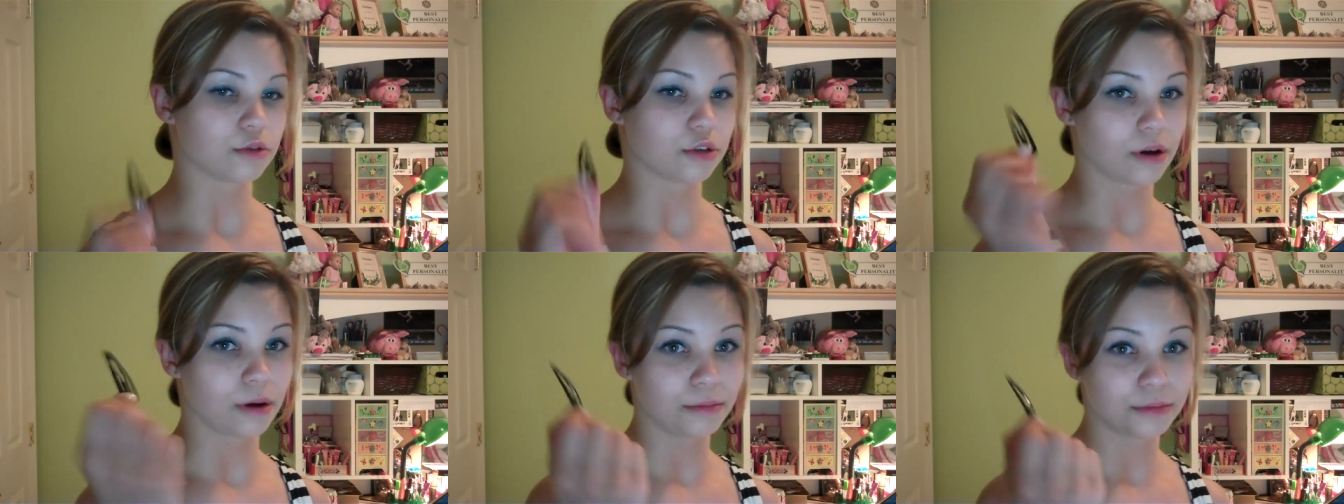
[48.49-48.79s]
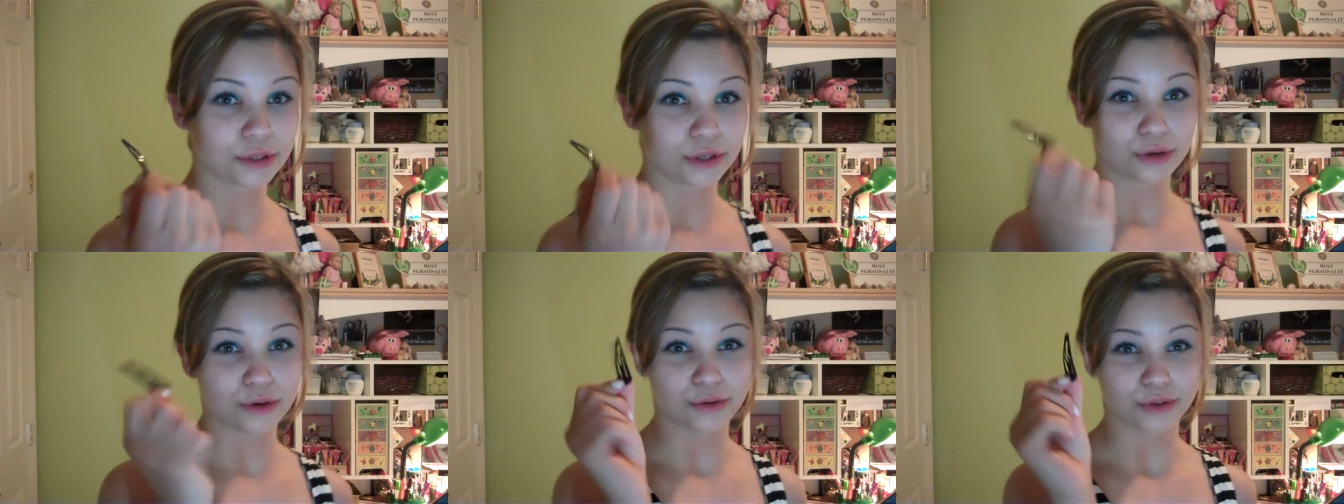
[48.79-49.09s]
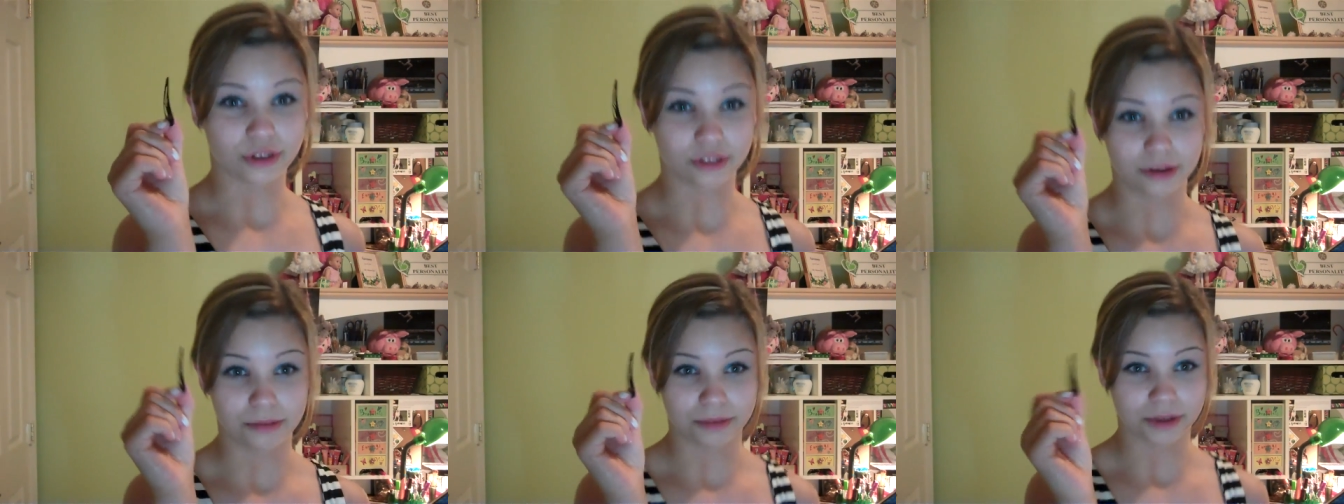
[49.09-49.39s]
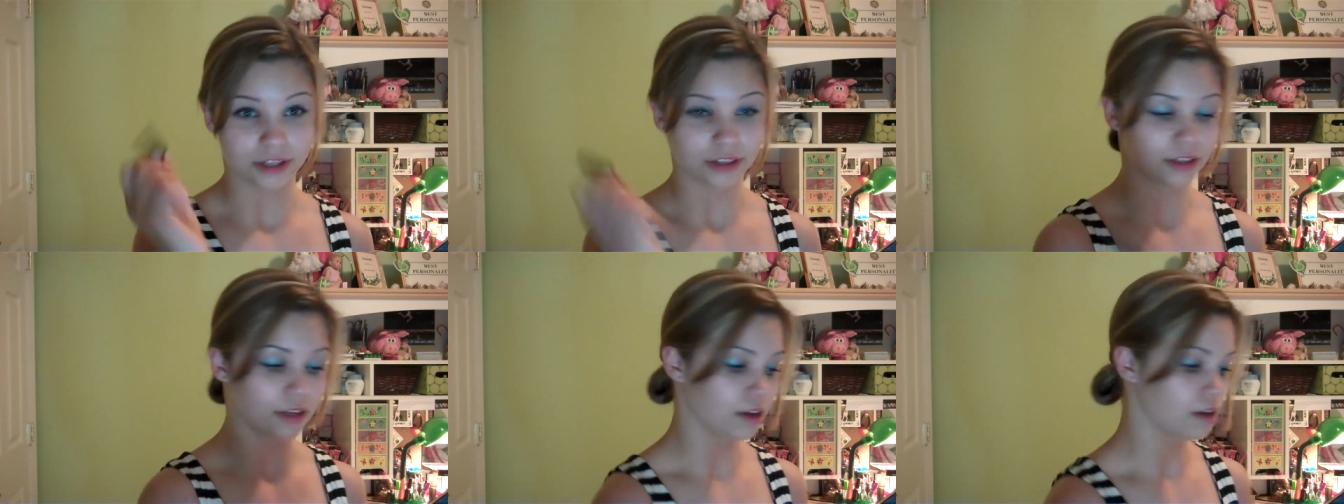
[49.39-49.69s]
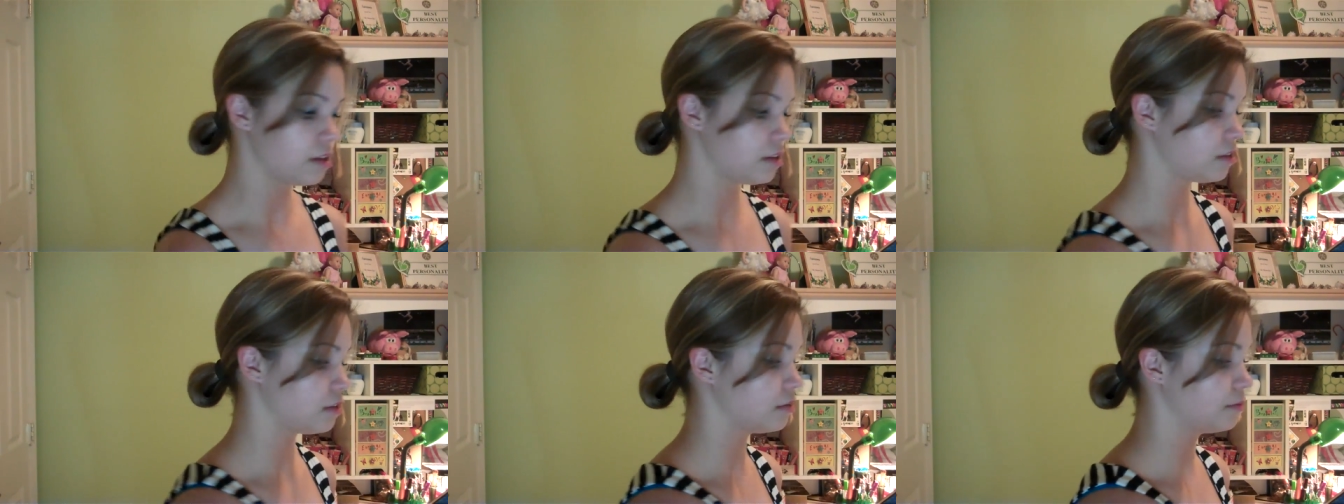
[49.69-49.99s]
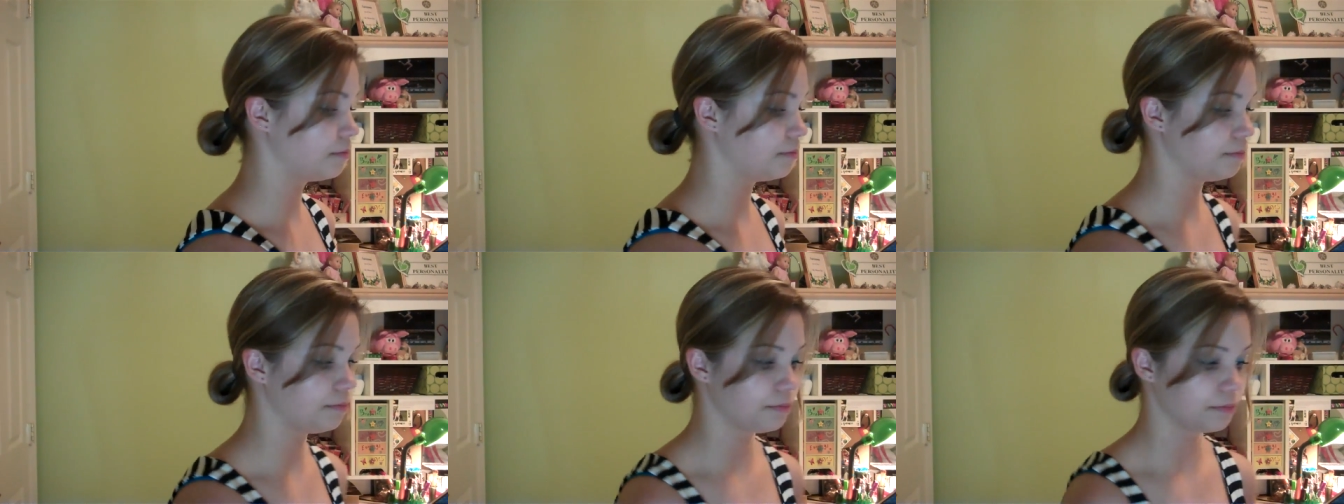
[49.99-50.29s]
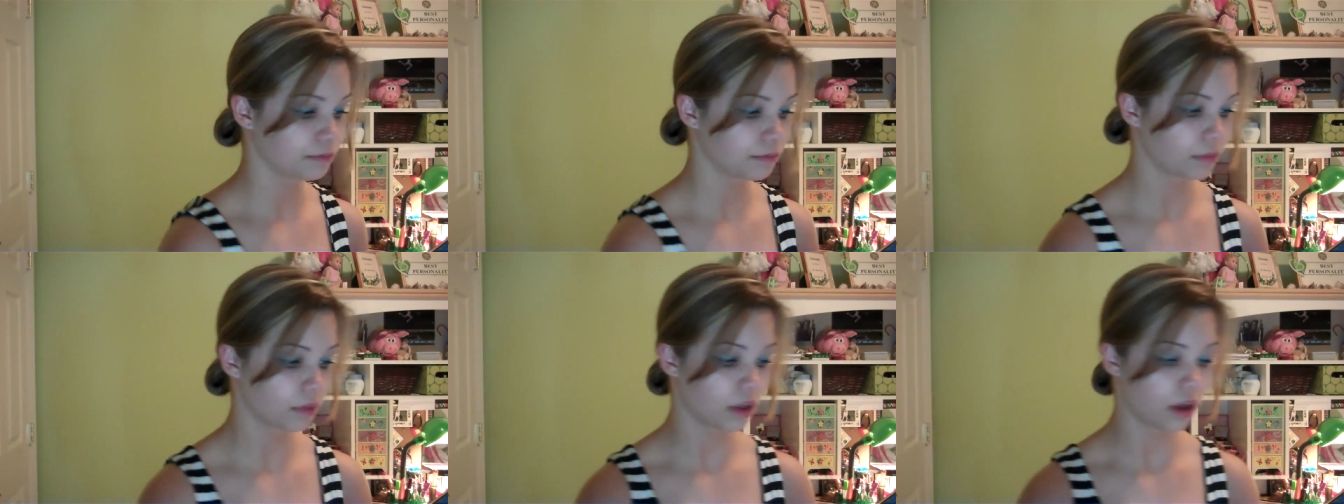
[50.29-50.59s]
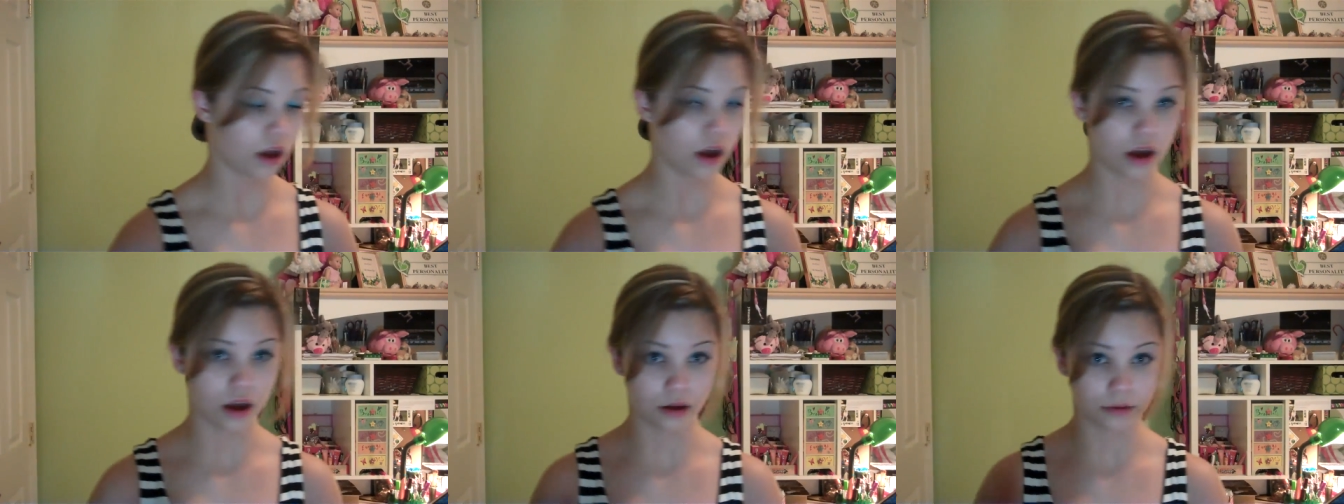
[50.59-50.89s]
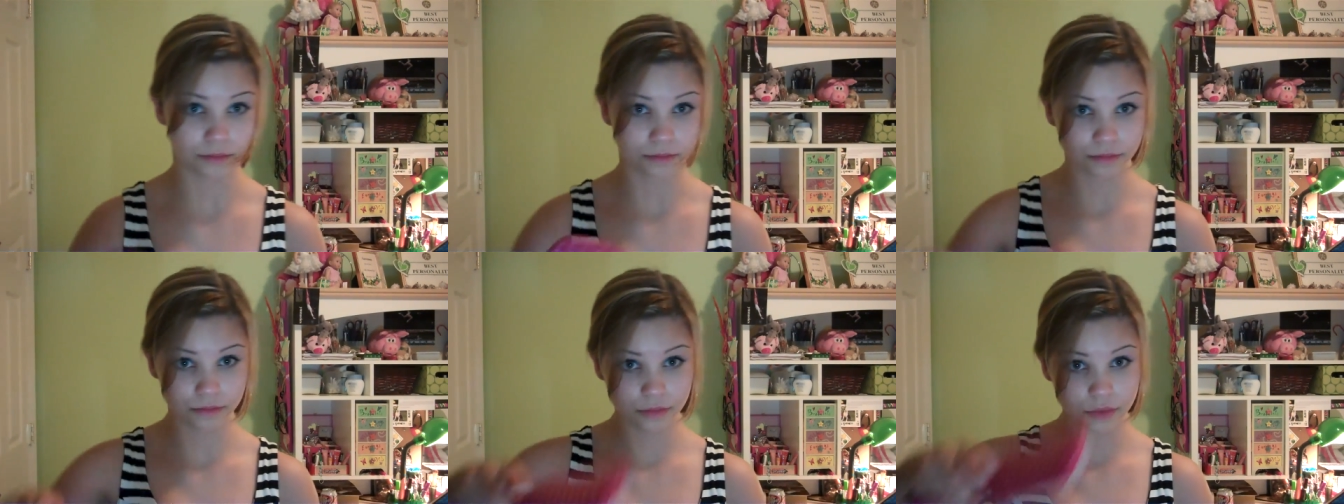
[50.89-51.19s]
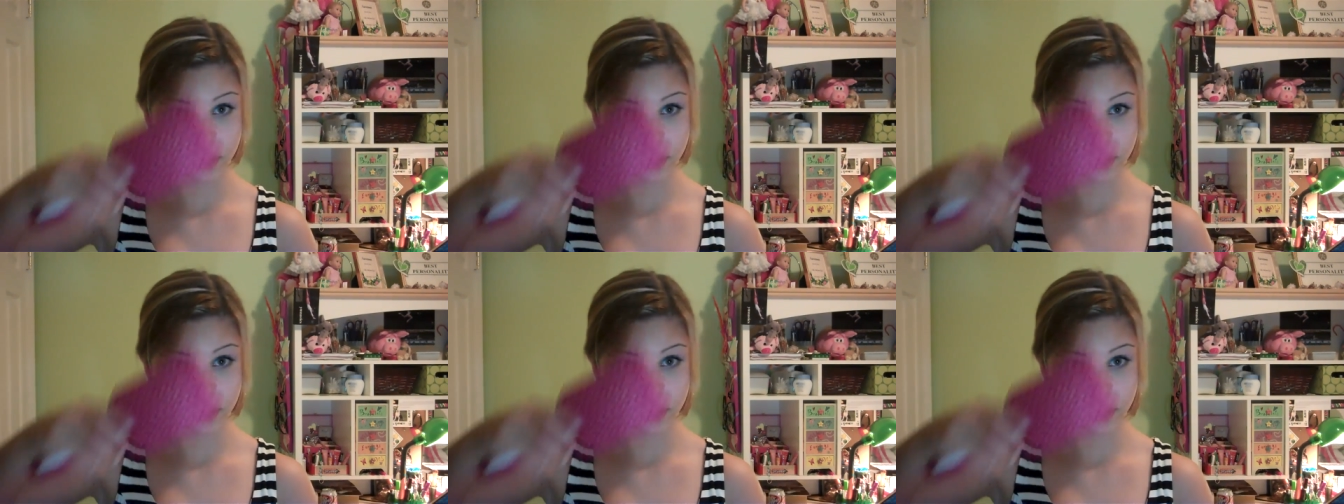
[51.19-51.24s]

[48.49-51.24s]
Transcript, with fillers: which I'm just going to use a clip like this. Um,